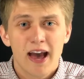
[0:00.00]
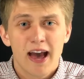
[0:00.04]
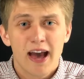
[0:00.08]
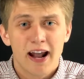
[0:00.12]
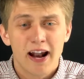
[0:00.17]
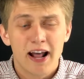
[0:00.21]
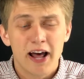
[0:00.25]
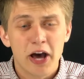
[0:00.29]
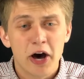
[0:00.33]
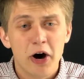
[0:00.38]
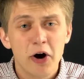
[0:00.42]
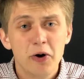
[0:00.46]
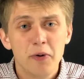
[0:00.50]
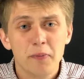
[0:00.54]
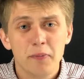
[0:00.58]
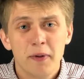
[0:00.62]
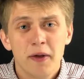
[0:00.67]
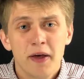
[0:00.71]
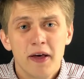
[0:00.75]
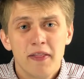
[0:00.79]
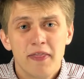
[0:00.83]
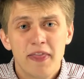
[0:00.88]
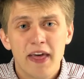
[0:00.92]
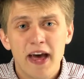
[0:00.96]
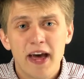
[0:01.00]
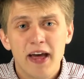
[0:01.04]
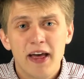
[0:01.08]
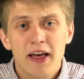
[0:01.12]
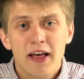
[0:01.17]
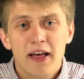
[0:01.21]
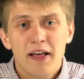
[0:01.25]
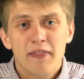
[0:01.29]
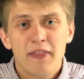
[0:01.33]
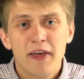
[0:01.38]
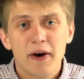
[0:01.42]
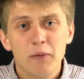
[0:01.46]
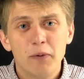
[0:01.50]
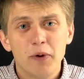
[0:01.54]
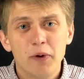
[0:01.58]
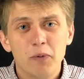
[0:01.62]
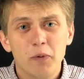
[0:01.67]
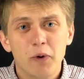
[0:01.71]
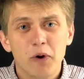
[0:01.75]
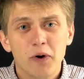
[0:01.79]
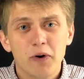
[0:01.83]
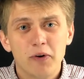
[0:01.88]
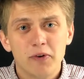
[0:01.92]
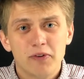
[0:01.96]
And I hope that we
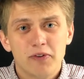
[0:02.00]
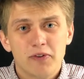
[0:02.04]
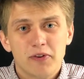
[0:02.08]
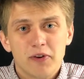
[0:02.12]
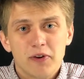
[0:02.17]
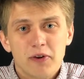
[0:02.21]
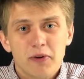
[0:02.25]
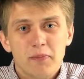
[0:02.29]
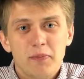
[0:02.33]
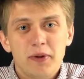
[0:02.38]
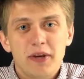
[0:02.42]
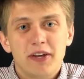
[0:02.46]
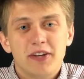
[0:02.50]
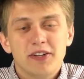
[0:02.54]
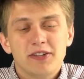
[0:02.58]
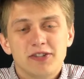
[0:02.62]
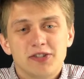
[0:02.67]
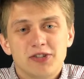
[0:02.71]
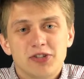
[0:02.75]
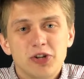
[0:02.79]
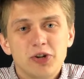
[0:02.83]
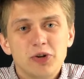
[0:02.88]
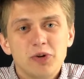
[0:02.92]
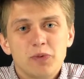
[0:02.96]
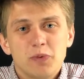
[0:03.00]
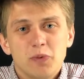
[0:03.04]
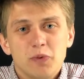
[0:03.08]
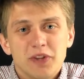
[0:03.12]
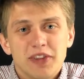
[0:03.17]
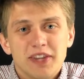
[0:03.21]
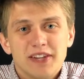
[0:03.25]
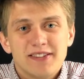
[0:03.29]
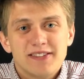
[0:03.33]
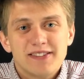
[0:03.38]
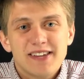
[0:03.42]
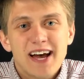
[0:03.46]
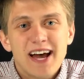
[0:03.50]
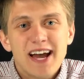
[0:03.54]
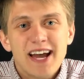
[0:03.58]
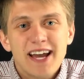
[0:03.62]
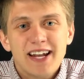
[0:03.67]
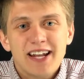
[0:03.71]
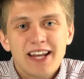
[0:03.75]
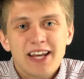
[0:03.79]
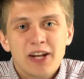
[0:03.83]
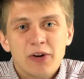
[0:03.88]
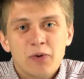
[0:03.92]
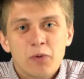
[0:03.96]
won't be consumed with
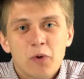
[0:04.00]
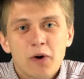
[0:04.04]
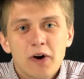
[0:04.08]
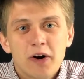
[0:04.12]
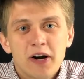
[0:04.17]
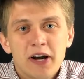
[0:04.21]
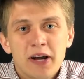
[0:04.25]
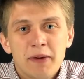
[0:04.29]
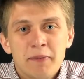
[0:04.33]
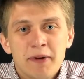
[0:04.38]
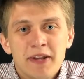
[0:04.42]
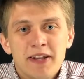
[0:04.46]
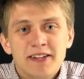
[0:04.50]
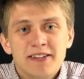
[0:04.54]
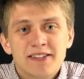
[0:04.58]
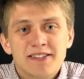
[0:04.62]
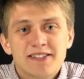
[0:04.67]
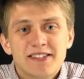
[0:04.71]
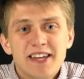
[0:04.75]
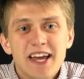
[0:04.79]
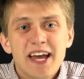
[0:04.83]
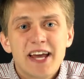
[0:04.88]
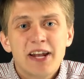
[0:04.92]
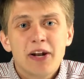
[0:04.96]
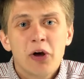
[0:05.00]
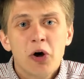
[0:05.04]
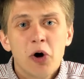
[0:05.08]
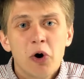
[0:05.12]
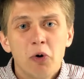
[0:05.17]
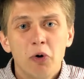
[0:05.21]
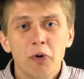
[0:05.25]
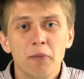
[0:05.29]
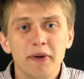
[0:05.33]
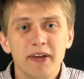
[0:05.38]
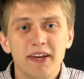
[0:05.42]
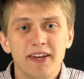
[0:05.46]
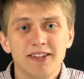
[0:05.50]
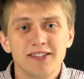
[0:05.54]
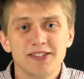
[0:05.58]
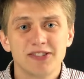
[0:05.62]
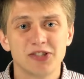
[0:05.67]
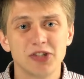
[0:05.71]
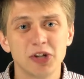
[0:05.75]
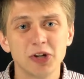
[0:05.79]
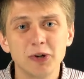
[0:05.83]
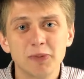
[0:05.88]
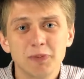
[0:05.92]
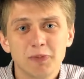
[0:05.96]
anxiety and worry, but instead we'll be
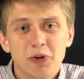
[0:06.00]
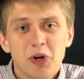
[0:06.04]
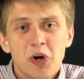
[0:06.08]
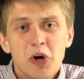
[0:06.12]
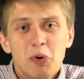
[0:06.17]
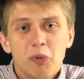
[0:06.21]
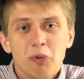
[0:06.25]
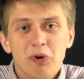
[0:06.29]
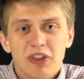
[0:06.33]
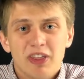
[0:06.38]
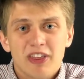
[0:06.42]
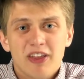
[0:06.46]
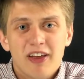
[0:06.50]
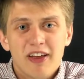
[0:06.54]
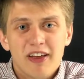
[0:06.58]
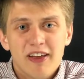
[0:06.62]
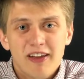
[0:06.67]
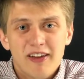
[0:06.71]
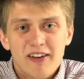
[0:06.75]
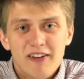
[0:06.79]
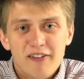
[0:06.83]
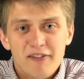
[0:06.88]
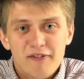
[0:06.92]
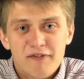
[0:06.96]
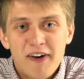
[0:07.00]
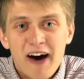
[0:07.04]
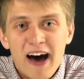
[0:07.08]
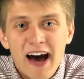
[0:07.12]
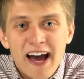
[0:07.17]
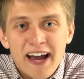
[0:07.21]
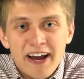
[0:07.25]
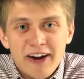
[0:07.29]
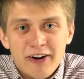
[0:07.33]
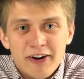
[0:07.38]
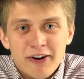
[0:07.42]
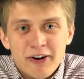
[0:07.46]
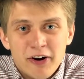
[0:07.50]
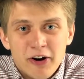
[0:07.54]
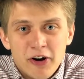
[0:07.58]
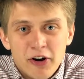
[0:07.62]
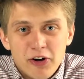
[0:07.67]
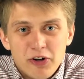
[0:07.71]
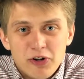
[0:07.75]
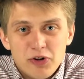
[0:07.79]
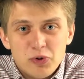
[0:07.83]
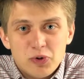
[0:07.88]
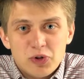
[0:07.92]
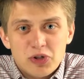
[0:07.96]
consumed with fire
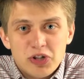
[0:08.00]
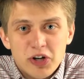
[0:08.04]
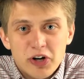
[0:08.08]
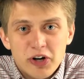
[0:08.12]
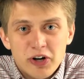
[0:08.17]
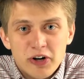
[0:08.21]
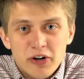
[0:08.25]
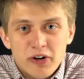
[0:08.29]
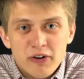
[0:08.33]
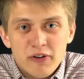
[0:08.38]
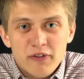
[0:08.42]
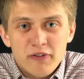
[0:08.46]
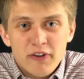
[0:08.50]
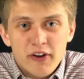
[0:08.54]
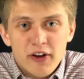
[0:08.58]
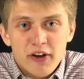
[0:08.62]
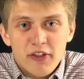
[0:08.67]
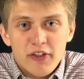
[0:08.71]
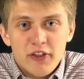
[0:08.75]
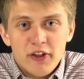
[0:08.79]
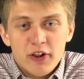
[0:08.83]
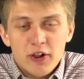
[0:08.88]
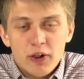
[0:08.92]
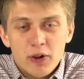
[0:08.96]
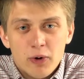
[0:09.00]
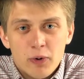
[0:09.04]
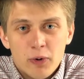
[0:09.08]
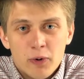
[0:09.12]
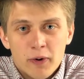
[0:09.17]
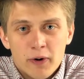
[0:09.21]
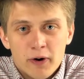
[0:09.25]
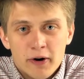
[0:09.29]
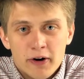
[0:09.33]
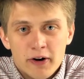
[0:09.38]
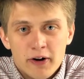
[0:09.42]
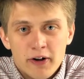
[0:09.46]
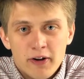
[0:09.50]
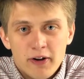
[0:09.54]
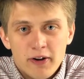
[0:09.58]
to serve the Lord.